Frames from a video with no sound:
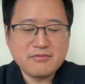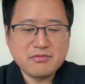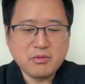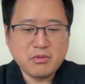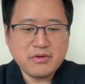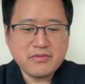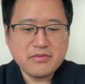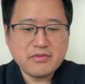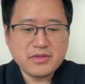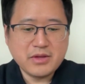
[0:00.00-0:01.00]
and
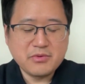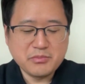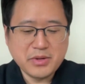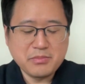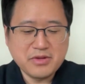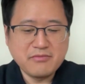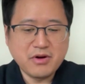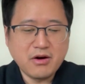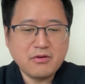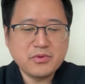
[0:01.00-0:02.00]
forth that might be
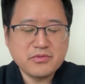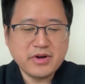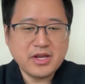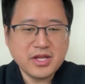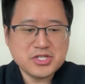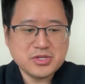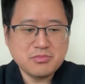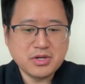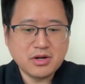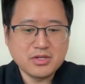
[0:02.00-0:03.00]
involved with radiation,
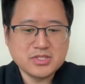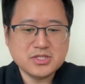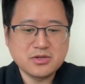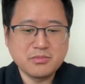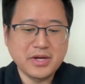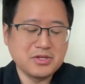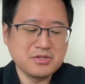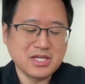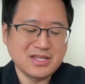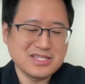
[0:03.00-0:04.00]
but also by
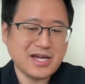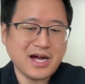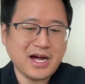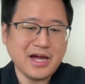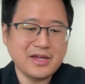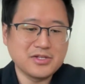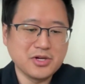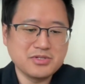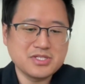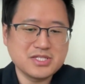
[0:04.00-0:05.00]
using these high
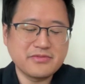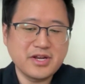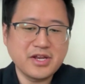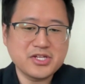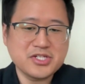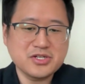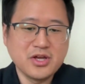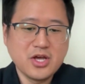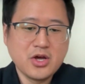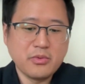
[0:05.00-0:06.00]
doses of radiation,
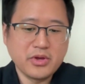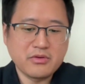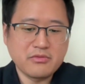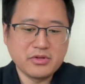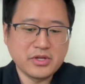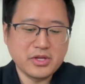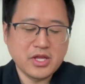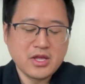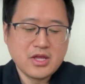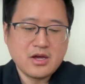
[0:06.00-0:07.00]
we can
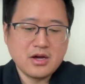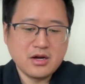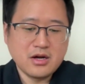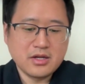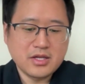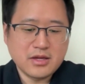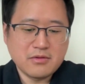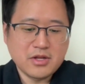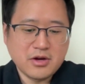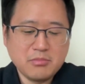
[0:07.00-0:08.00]
really
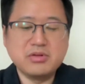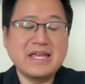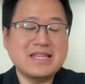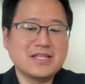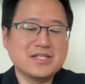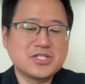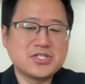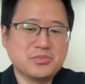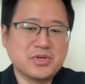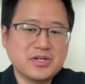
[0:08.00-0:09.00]
ablate these
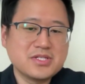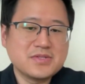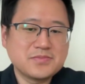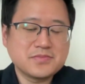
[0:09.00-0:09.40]
tumors.